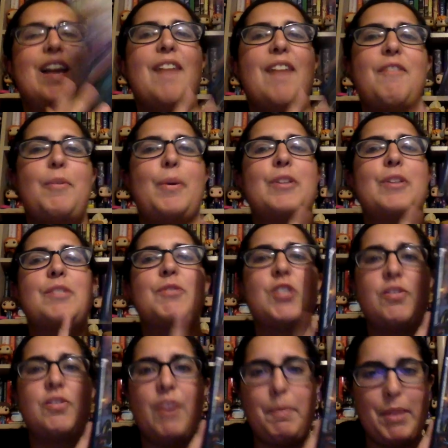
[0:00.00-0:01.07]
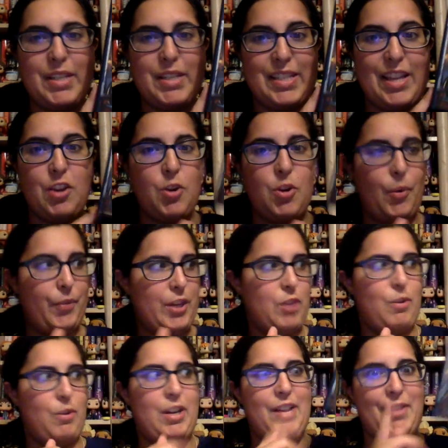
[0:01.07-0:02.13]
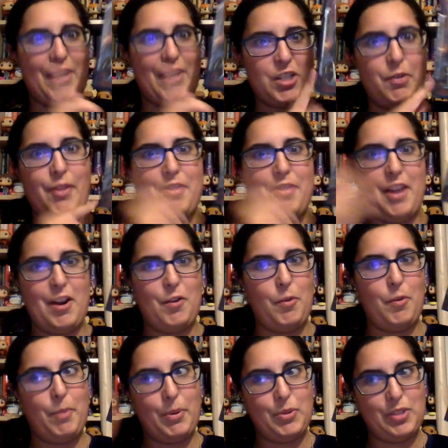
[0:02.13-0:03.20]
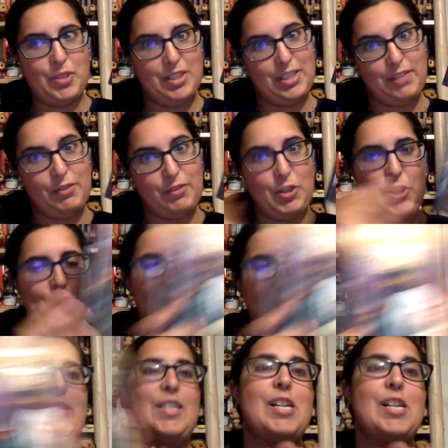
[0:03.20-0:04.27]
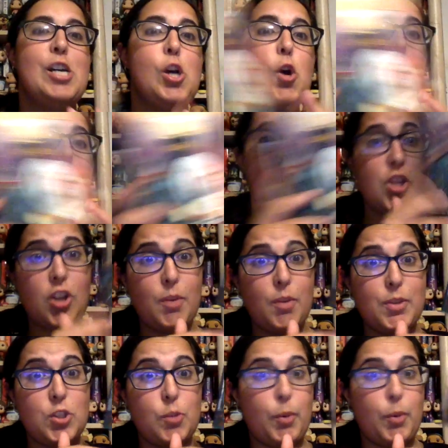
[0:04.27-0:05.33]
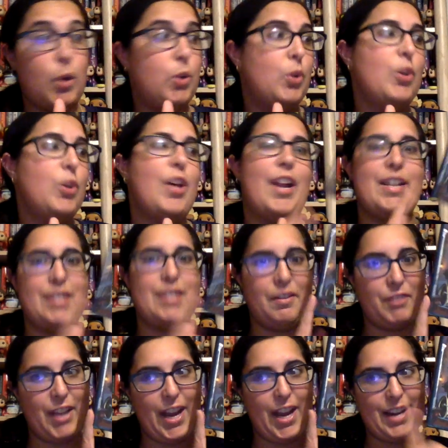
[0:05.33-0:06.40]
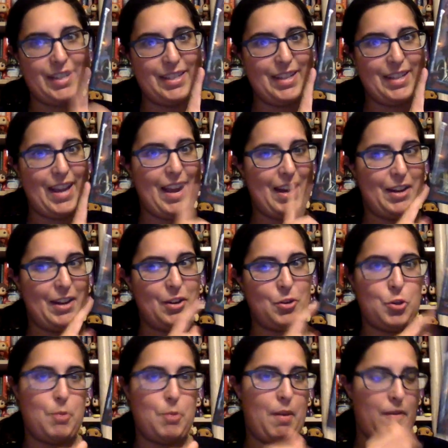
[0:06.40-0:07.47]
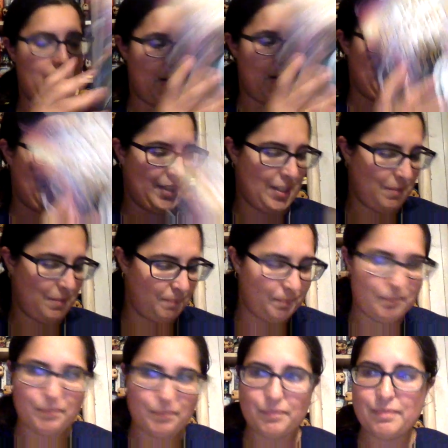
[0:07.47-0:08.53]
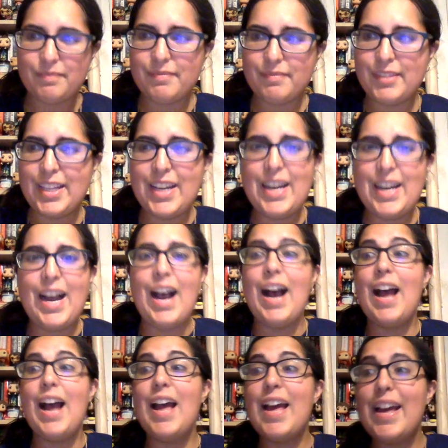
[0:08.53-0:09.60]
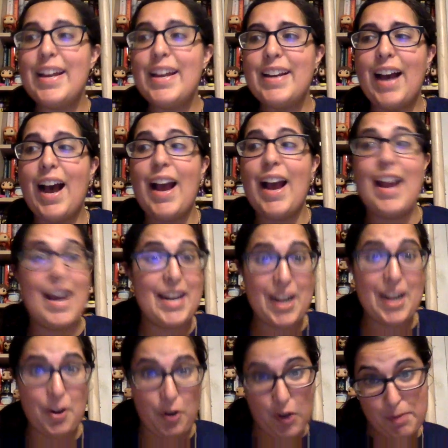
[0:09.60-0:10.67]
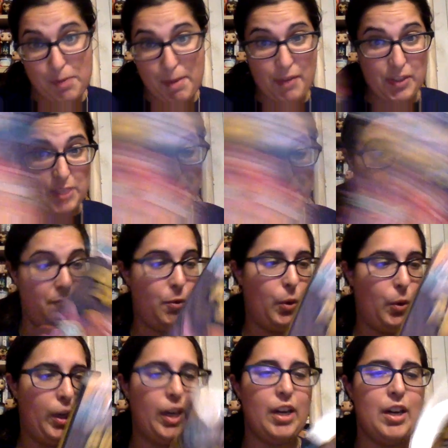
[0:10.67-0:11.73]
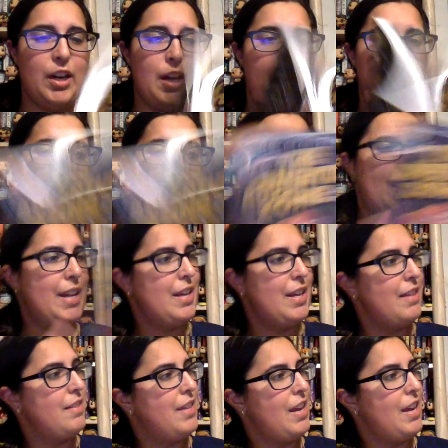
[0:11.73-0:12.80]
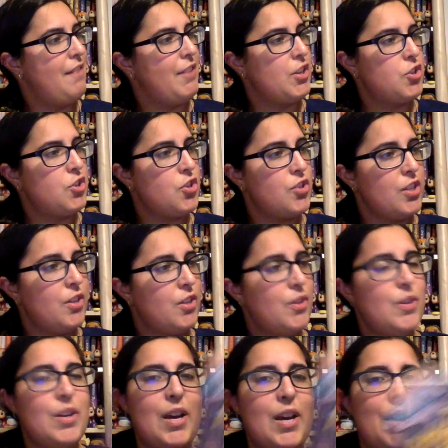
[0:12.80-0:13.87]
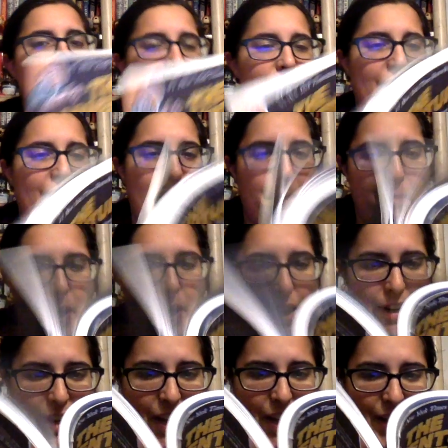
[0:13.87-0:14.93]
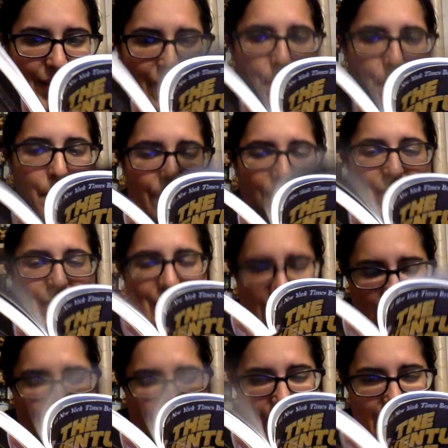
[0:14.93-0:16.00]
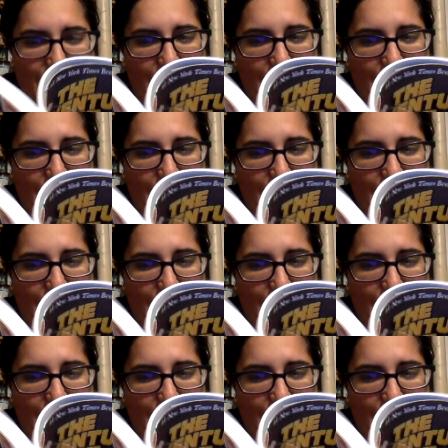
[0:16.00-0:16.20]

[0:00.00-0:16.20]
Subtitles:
everywhere. And so it was just fun places that you don't think you can nearly get to, and they're the postal delivery service. Which I thought was super cool, and I definitely had to add to my reading list. And I had not heard about this before, but The Adventure Zone, which is like a podcast, they were there signing, and